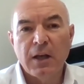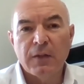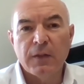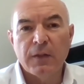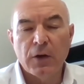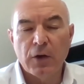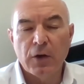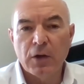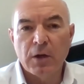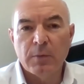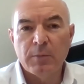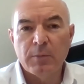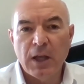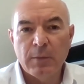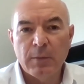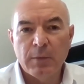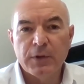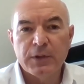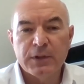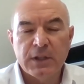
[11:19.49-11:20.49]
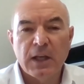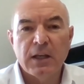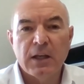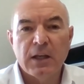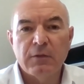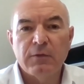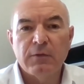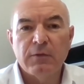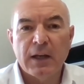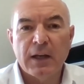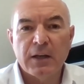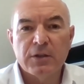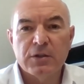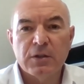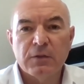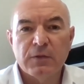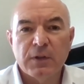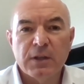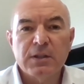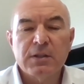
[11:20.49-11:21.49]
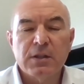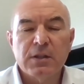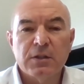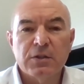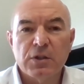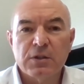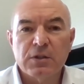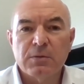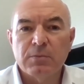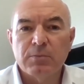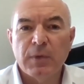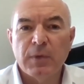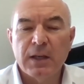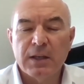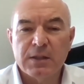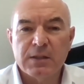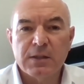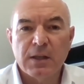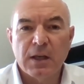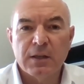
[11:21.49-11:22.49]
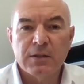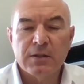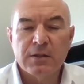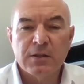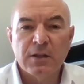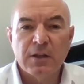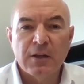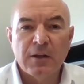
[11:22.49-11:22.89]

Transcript: that are going to be able to take advantage of this. It just makes sense.